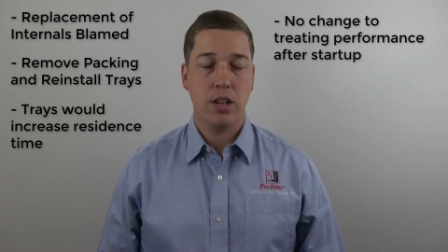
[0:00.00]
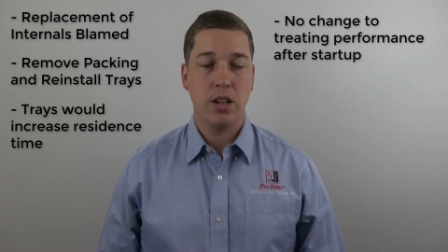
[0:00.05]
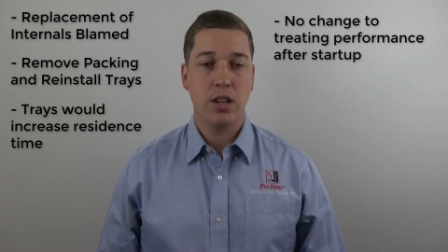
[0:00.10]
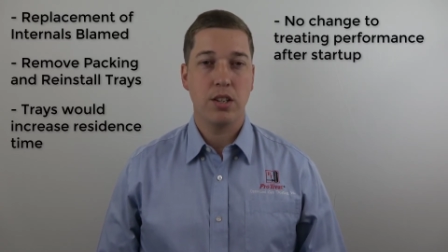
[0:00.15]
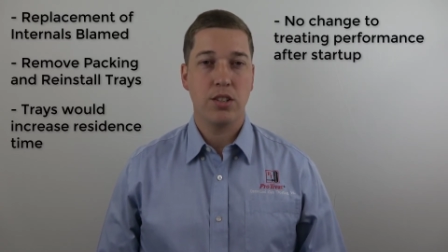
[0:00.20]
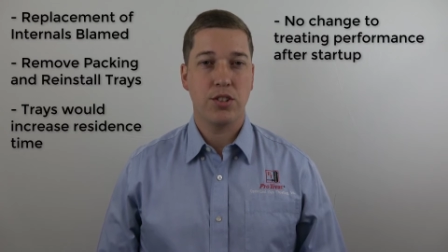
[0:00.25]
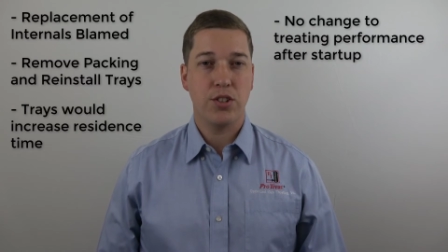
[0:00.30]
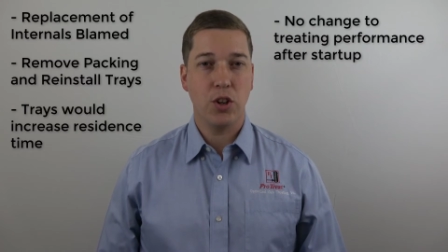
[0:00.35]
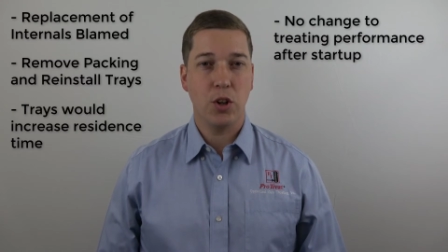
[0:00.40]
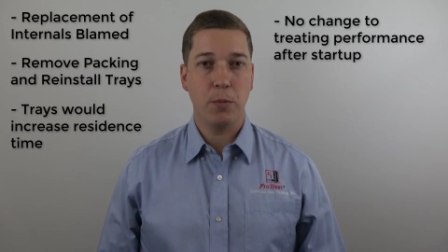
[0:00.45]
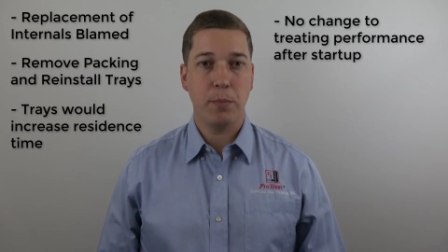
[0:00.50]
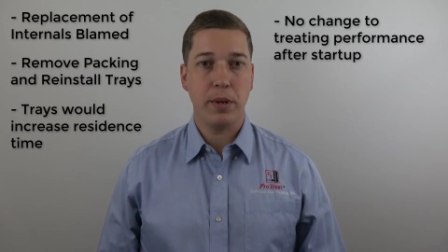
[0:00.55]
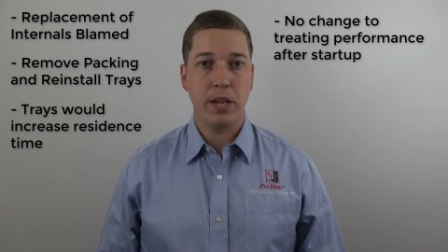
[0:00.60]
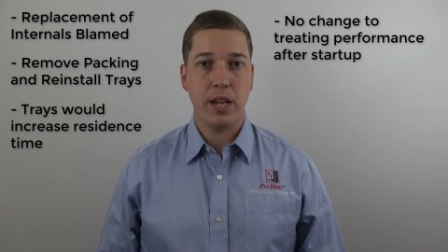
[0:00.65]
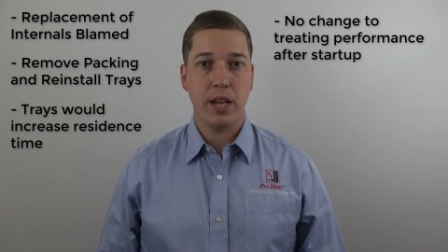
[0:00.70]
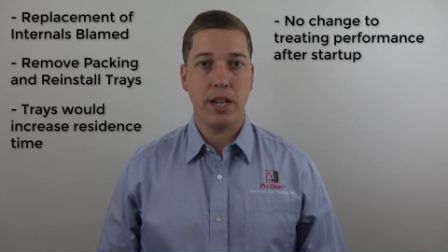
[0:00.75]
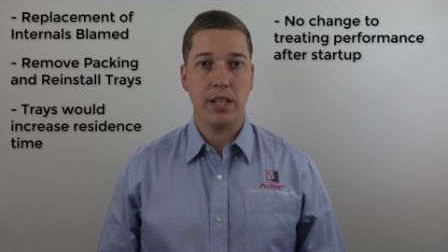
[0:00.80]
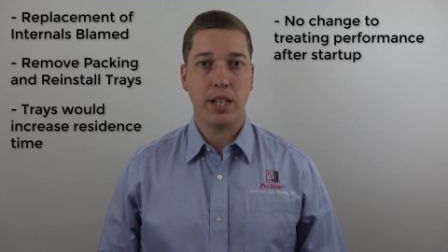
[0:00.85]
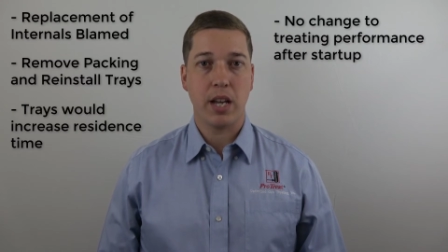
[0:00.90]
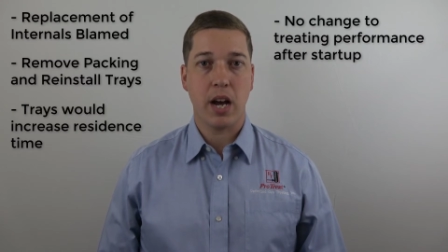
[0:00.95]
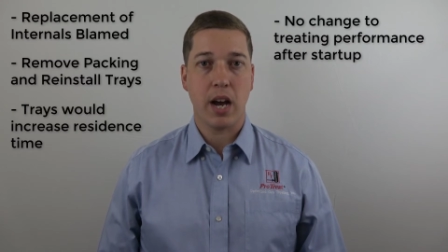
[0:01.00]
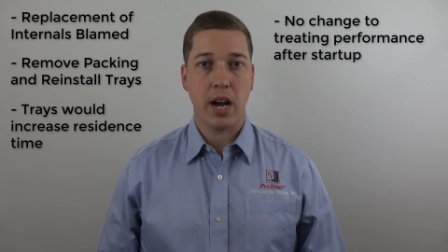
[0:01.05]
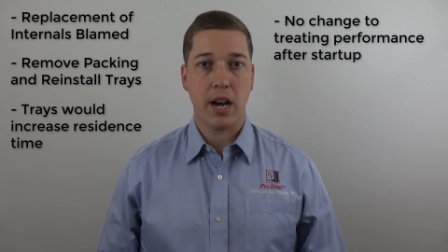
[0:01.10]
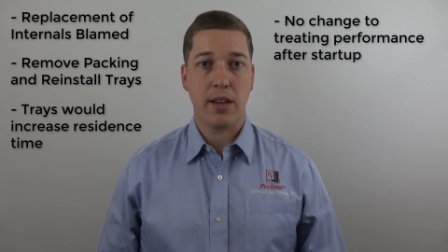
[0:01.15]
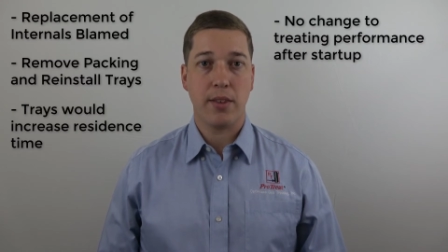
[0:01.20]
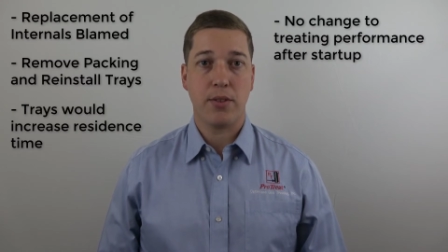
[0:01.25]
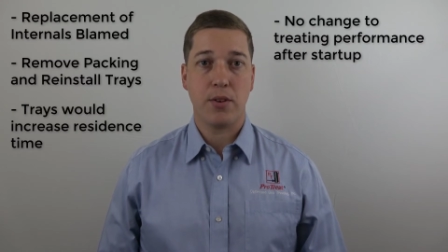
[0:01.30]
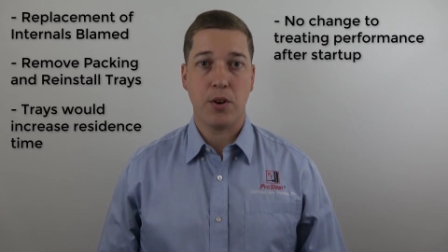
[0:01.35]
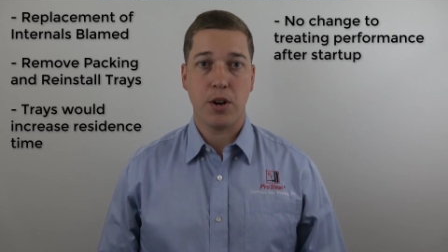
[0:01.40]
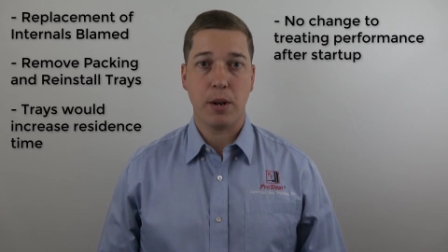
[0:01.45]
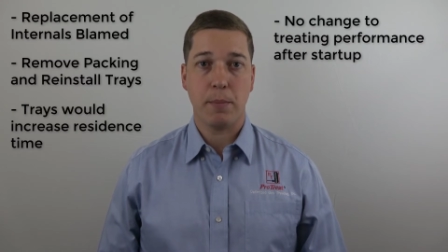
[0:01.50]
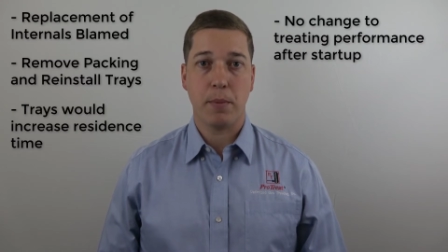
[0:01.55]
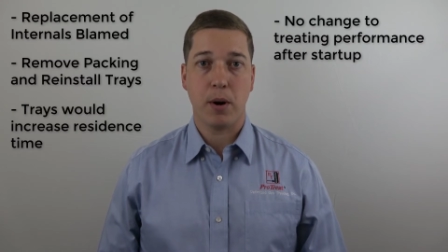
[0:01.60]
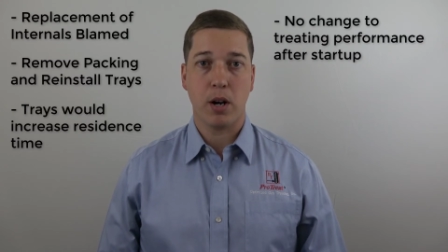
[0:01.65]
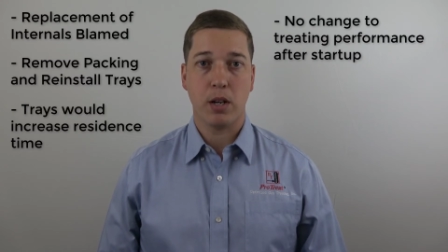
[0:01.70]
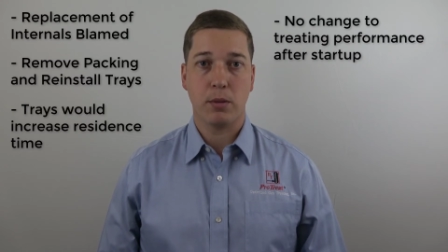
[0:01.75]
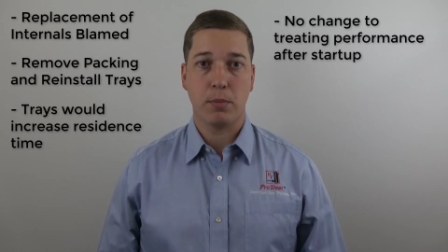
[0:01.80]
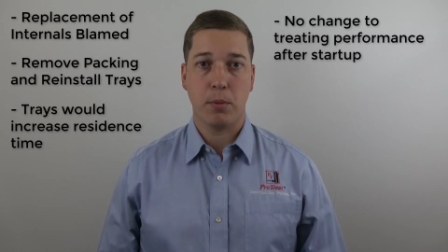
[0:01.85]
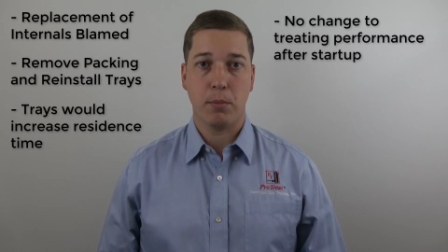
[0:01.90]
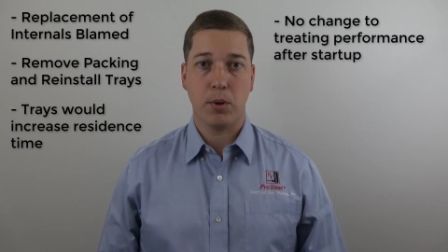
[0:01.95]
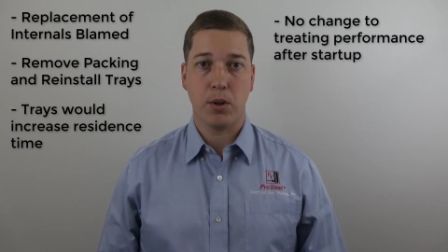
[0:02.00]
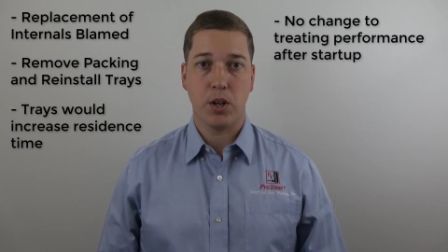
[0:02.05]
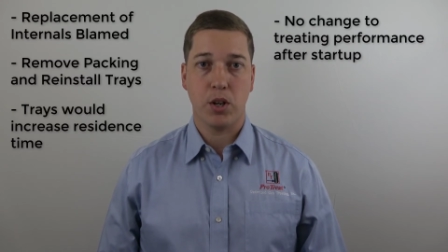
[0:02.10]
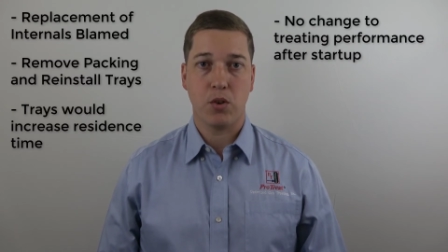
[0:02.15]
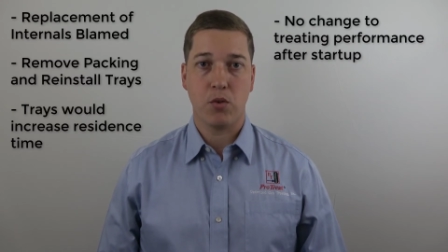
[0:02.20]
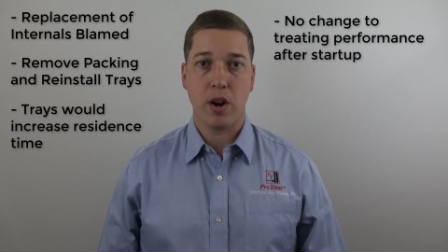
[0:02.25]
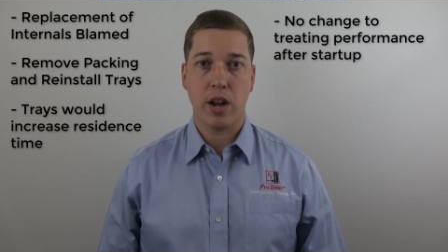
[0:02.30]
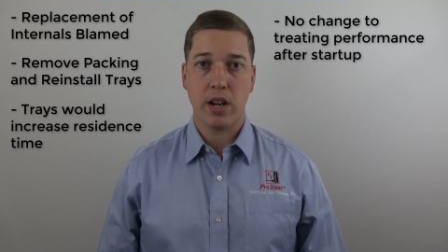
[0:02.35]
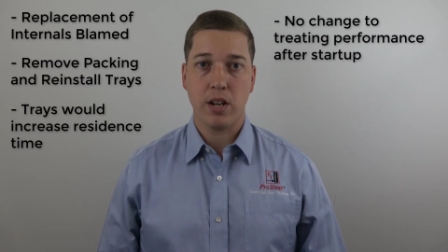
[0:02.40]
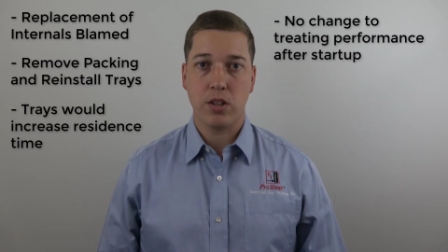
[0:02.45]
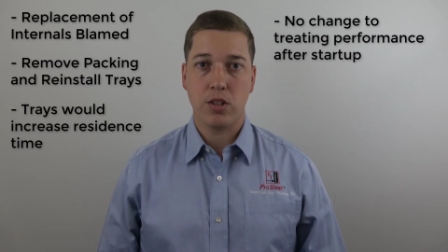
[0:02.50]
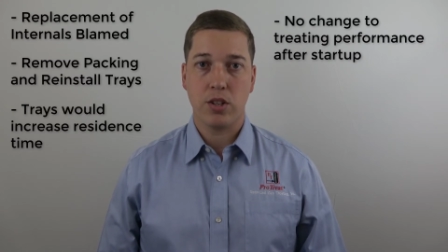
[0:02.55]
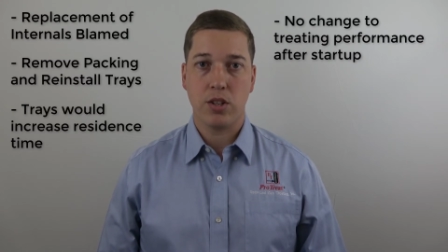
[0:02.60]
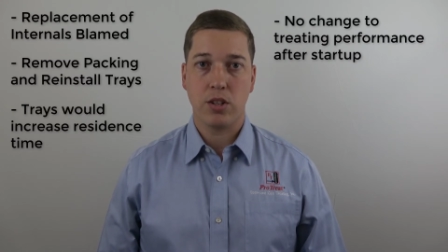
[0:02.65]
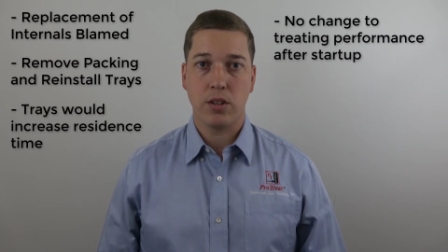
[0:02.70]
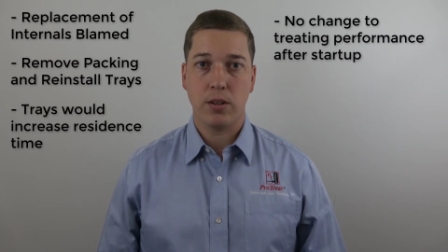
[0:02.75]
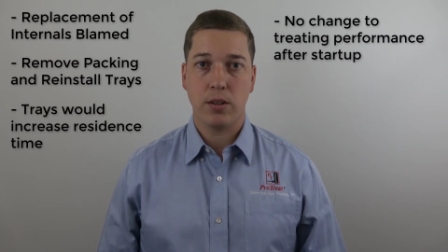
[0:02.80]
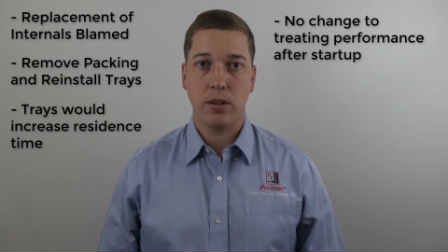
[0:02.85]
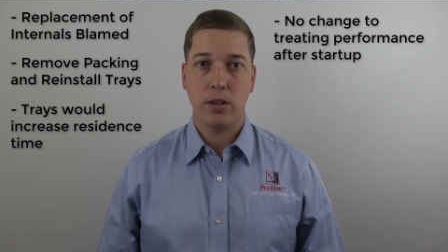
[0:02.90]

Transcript: still being in the high 30 parts per million range.